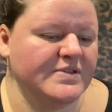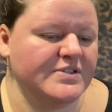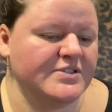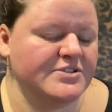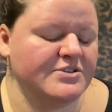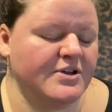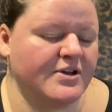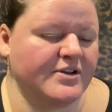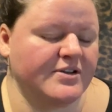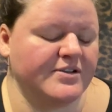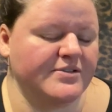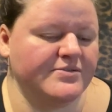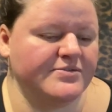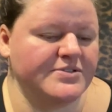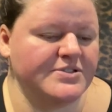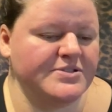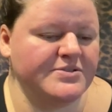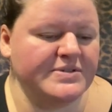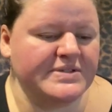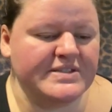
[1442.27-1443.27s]
talk of
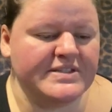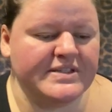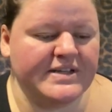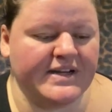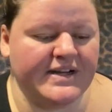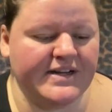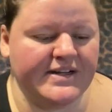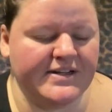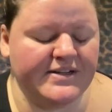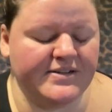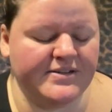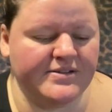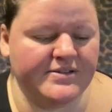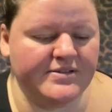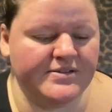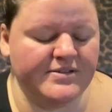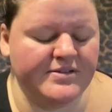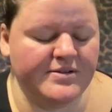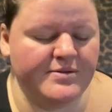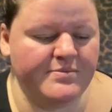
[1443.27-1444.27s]
suicide
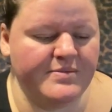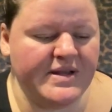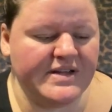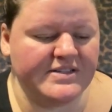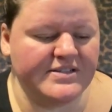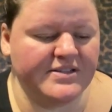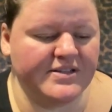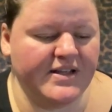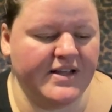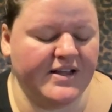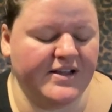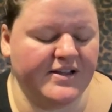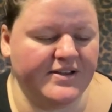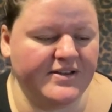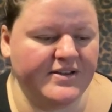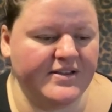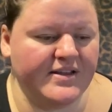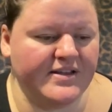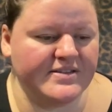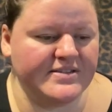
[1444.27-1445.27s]
and mental health
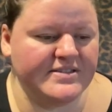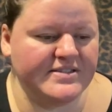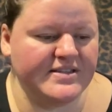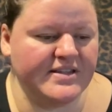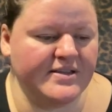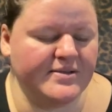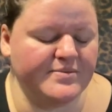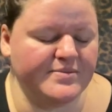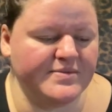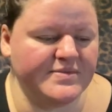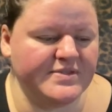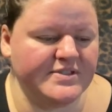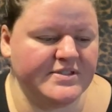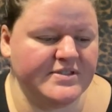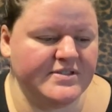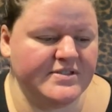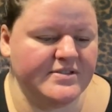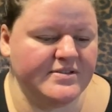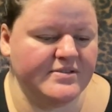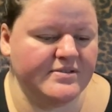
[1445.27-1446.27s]
that
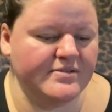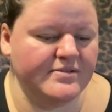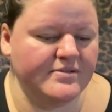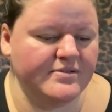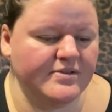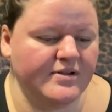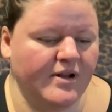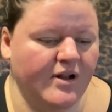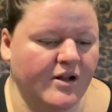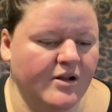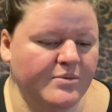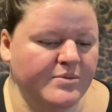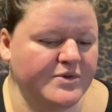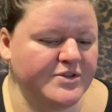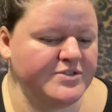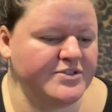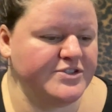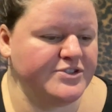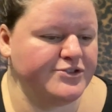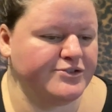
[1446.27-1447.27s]
seems
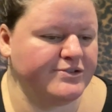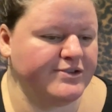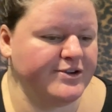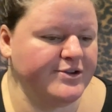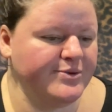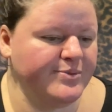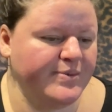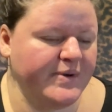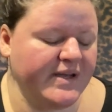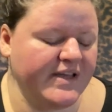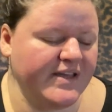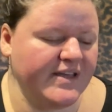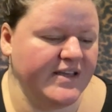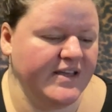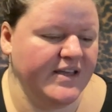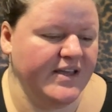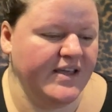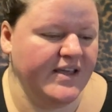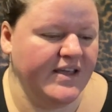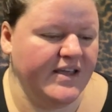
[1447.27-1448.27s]
almost true. But
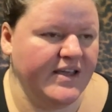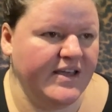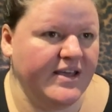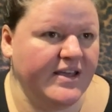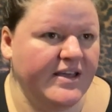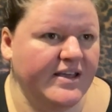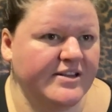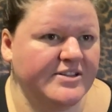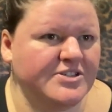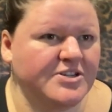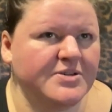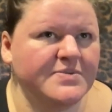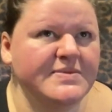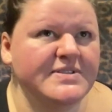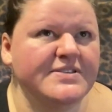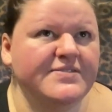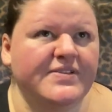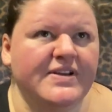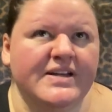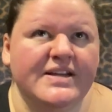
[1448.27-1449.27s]
in terms
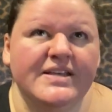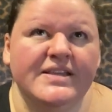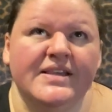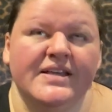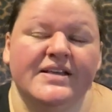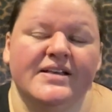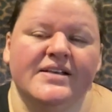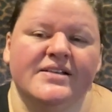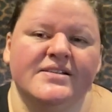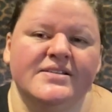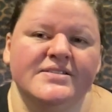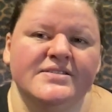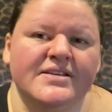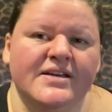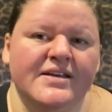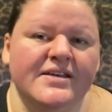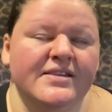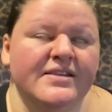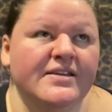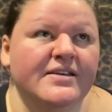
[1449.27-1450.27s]
of anything else,
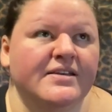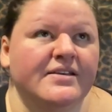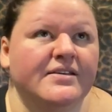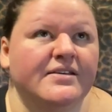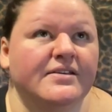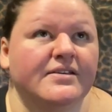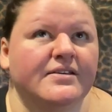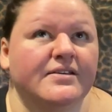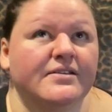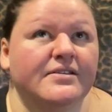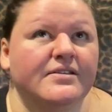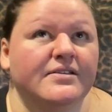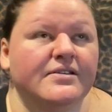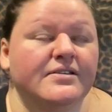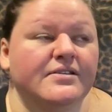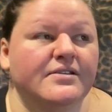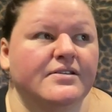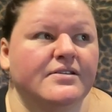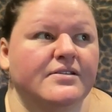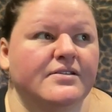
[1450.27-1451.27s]
I think
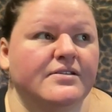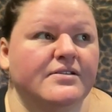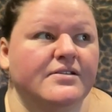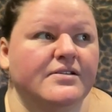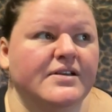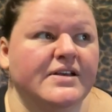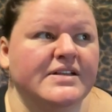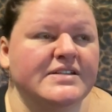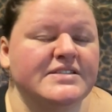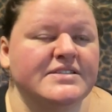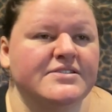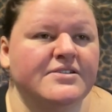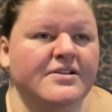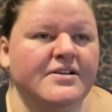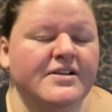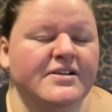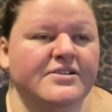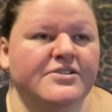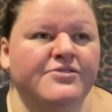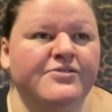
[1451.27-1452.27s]
it's
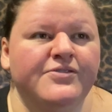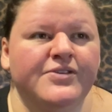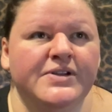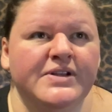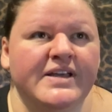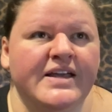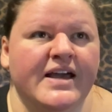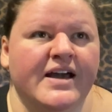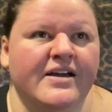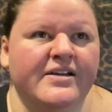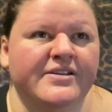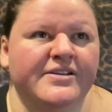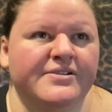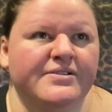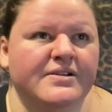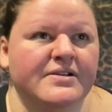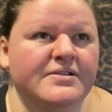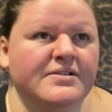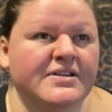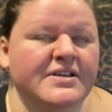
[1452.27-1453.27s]
not fully
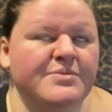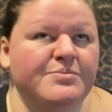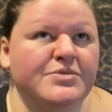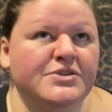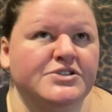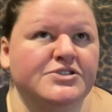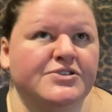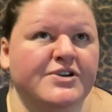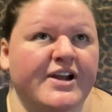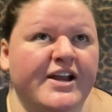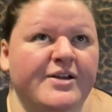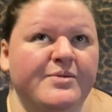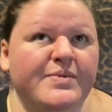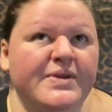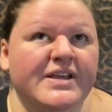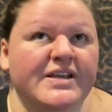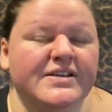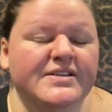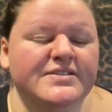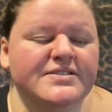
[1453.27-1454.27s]
accurately portrayed,
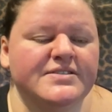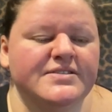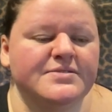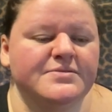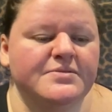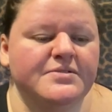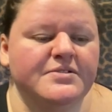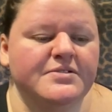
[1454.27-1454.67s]
because